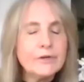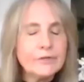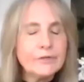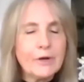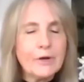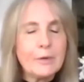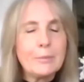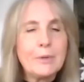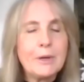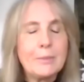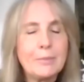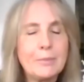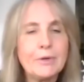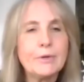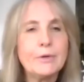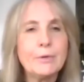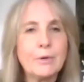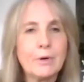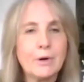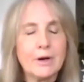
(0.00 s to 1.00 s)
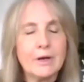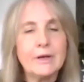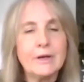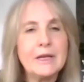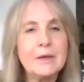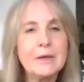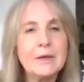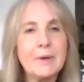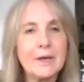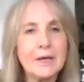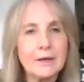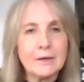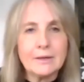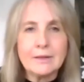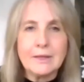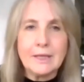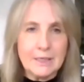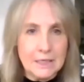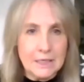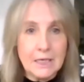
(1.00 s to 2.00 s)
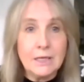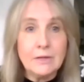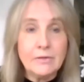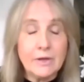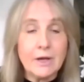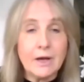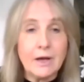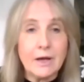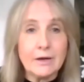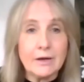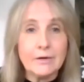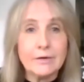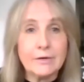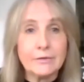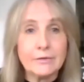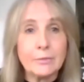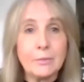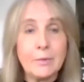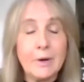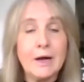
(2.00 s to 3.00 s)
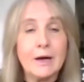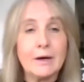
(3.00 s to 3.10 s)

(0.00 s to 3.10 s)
some people who are anemic that need the iron as well.